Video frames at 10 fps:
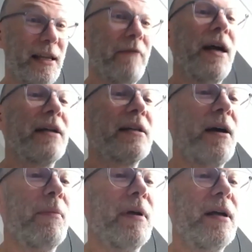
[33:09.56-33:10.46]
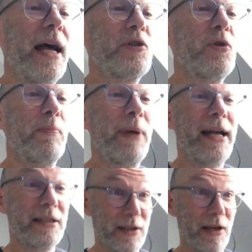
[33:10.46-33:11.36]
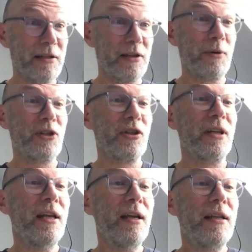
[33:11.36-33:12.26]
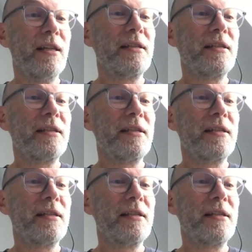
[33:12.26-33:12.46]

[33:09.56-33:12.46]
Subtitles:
In fact, Atul Bhatt has asked a question, this